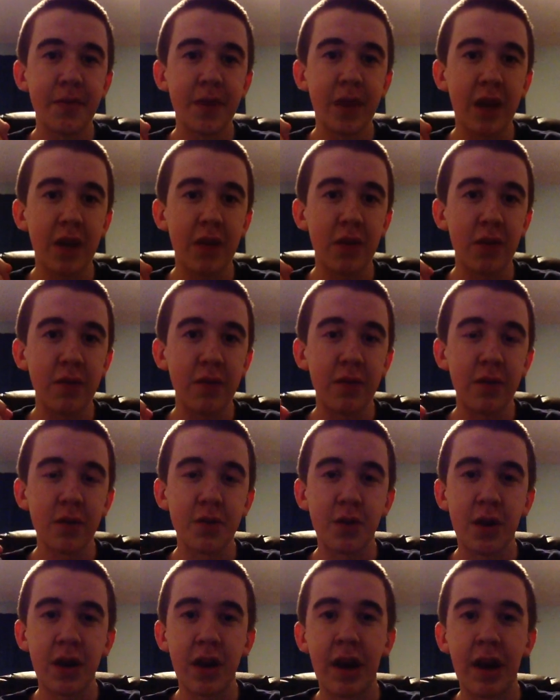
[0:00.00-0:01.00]
Android
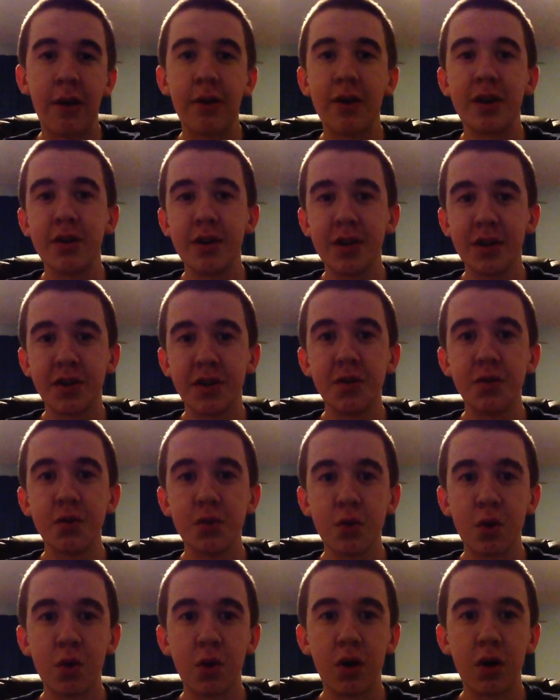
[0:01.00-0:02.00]
phones right now, and it's
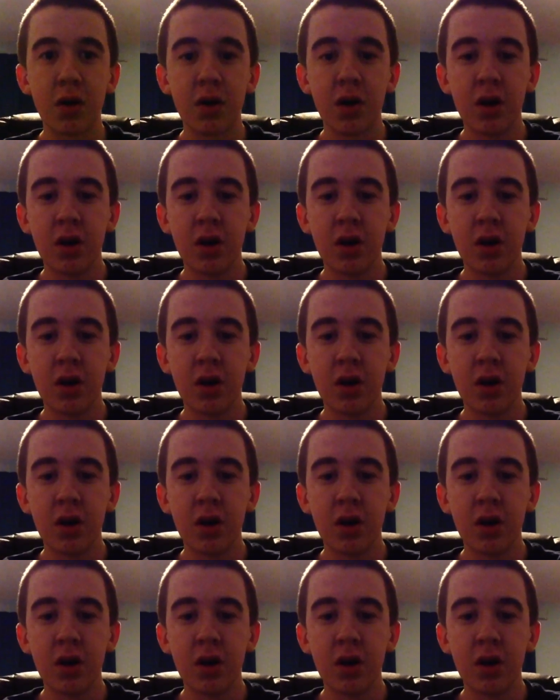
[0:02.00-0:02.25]
dual core.